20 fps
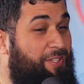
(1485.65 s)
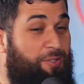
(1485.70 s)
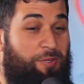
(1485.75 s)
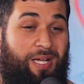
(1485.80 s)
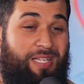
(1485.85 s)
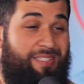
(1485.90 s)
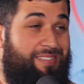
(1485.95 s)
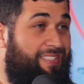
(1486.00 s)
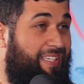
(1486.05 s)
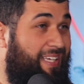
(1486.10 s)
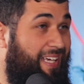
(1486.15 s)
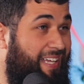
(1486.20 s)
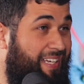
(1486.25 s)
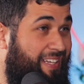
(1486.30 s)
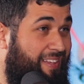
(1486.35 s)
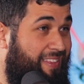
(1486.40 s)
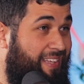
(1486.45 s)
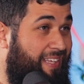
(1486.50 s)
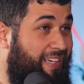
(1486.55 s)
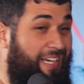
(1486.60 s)
You can't see
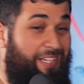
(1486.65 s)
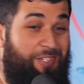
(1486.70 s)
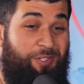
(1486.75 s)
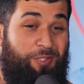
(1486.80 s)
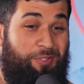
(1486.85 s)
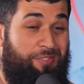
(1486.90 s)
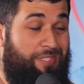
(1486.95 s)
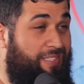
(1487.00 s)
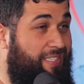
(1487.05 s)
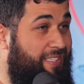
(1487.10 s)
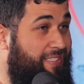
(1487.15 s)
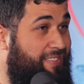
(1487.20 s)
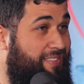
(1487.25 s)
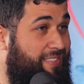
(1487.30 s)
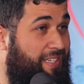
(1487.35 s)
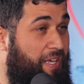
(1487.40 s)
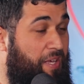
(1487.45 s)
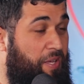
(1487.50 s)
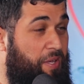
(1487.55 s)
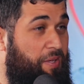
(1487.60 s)
anything, and you know that there's
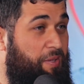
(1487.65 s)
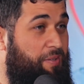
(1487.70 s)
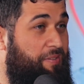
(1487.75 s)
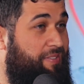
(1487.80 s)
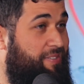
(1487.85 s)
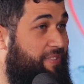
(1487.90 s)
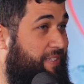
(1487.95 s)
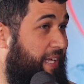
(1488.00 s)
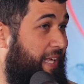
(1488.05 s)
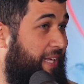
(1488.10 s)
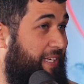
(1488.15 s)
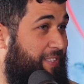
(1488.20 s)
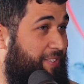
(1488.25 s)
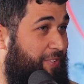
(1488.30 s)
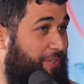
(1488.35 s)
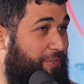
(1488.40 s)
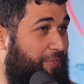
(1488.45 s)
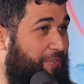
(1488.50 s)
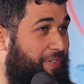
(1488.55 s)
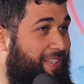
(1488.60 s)

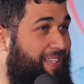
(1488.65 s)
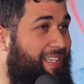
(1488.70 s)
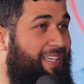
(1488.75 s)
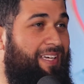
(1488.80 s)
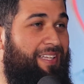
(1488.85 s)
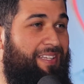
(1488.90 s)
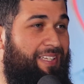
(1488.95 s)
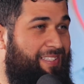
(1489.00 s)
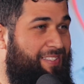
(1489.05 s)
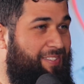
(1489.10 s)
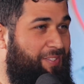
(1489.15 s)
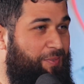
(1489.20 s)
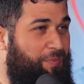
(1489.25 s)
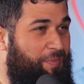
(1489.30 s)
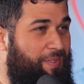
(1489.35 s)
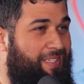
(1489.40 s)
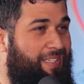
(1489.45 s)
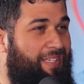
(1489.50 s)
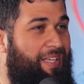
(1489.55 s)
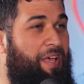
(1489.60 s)
snakes over there. There's so
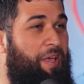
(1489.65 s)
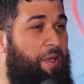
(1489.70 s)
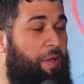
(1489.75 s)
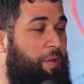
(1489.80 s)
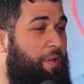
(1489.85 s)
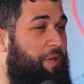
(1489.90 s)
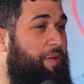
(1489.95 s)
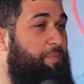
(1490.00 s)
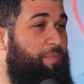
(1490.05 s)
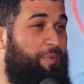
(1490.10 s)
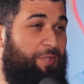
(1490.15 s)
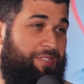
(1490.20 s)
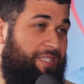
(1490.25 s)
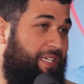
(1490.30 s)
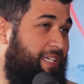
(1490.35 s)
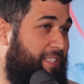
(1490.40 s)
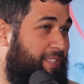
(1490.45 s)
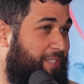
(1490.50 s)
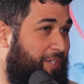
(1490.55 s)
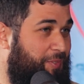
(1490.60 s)
many
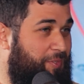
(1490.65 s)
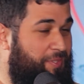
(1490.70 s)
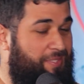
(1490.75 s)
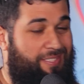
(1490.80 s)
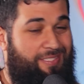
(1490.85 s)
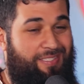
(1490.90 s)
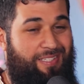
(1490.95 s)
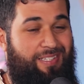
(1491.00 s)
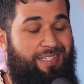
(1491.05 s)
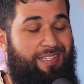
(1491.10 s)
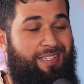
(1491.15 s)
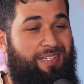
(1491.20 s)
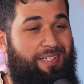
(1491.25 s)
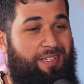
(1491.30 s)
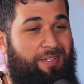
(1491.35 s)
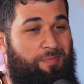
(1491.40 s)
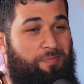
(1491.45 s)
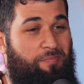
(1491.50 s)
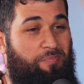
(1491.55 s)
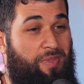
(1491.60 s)
mosquitoes.
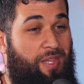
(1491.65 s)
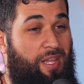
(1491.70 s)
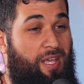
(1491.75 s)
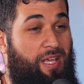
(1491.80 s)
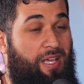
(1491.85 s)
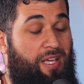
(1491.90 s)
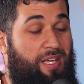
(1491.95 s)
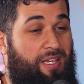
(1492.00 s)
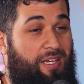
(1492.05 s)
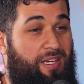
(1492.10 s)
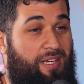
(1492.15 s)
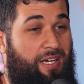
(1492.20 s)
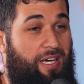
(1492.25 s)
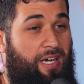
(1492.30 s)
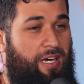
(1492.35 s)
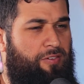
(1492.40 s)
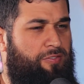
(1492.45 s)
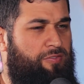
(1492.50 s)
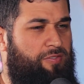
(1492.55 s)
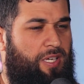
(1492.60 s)

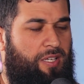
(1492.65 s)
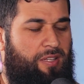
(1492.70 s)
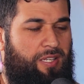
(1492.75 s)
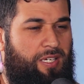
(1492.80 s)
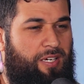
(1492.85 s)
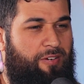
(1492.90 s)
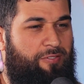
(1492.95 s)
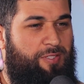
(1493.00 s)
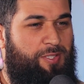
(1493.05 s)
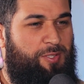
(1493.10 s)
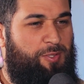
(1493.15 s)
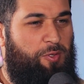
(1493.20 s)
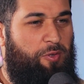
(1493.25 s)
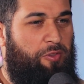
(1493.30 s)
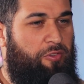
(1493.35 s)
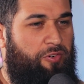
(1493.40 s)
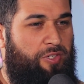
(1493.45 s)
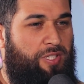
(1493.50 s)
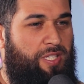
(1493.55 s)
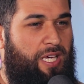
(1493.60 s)
I think after
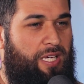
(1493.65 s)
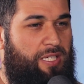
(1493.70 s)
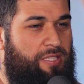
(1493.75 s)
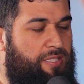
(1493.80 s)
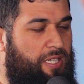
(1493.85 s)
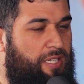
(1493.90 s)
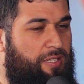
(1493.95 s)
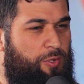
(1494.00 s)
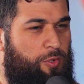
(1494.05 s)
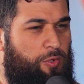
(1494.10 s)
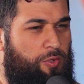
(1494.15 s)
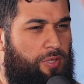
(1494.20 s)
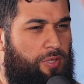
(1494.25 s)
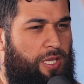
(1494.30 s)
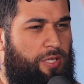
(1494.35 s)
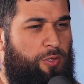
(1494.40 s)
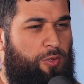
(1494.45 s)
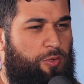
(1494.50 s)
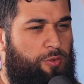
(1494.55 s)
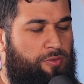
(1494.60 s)
2-3 days, I
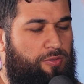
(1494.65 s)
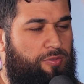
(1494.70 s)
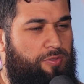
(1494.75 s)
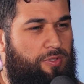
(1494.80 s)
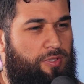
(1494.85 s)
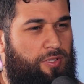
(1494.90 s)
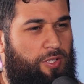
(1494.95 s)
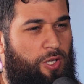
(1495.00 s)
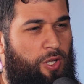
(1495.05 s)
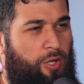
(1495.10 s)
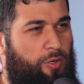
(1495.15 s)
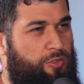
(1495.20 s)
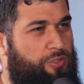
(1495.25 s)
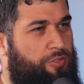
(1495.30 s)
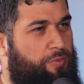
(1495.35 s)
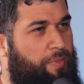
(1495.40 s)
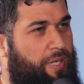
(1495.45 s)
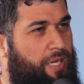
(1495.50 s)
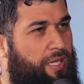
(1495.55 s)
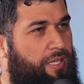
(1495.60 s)
couldn't
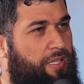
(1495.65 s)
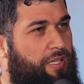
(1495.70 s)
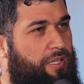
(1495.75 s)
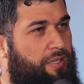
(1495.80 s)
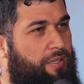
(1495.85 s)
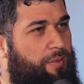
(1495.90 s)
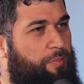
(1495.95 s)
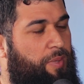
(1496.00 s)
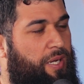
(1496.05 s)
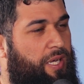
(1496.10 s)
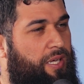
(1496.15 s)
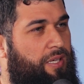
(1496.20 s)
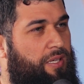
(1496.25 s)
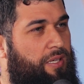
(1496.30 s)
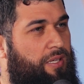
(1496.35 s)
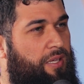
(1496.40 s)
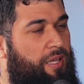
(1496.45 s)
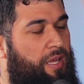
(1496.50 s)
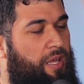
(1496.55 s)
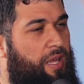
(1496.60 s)
close
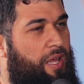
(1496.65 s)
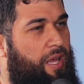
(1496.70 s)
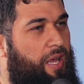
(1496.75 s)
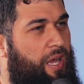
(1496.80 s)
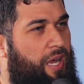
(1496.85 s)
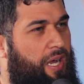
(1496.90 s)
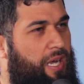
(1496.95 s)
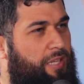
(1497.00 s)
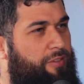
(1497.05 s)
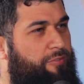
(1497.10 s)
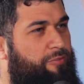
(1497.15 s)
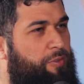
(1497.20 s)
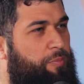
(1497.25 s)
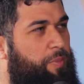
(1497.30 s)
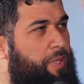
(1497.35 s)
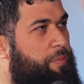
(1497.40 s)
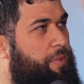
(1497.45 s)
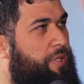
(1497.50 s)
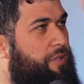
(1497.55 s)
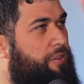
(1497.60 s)
my hand for
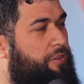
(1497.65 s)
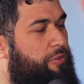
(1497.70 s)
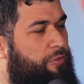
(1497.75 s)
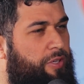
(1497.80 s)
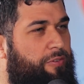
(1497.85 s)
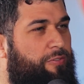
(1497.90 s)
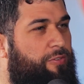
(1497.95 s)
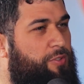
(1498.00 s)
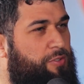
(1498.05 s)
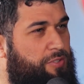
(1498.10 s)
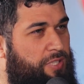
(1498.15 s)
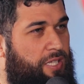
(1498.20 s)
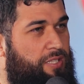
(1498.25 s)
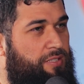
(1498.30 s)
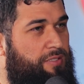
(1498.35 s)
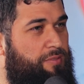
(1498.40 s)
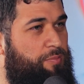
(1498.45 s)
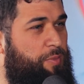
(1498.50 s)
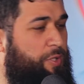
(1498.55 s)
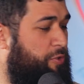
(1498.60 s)
maybe 3-4
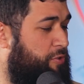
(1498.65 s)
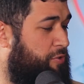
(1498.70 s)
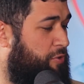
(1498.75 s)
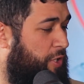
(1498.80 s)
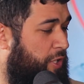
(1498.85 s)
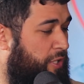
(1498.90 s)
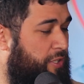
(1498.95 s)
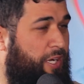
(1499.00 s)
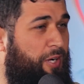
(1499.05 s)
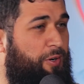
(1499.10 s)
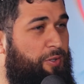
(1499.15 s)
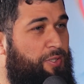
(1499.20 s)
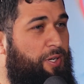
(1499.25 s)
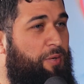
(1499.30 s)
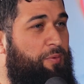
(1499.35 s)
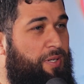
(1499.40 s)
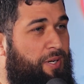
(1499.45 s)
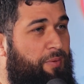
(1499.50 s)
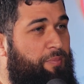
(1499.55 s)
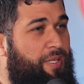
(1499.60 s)
days because
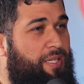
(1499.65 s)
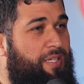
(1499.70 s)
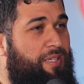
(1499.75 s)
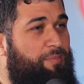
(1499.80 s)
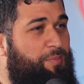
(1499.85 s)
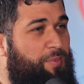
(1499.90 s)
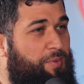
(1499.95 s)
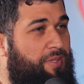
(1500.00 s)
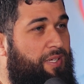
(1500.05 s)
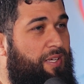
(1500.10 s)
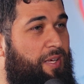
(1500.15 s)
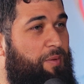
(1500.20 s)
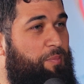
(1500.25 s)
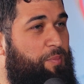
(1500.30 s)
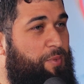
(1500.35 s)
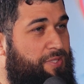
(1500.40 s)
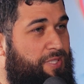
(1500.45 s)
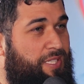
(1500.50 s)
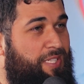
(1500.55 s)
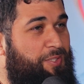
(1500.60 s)
how many
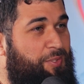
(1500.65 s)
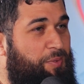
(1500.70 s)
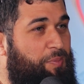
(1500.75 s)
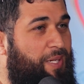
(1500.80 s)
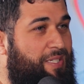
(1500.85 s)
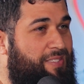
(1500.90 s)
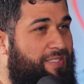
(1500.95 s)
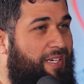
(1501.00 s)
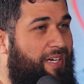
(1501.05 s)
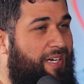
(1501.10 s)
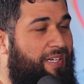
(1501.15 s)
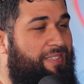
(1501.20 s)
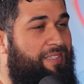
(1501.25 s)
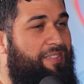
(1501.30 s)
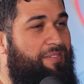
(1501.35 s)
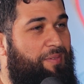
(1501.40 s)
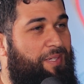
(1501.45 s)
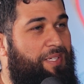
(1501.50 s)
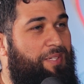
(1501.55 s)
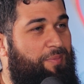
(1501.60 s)
mosquito bites I had
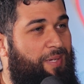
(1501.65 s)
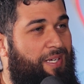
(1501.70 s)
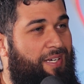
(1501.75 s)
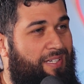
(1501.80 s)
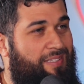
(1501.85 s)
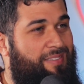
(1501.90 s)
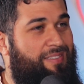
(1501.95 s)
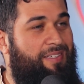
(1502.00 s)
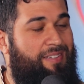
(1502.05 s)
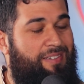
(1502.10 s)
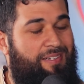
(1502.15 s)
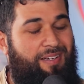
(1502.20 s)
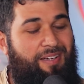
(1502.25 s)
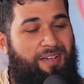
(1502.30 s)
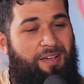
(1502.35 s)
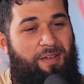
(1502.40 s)
in my hand. Yeah.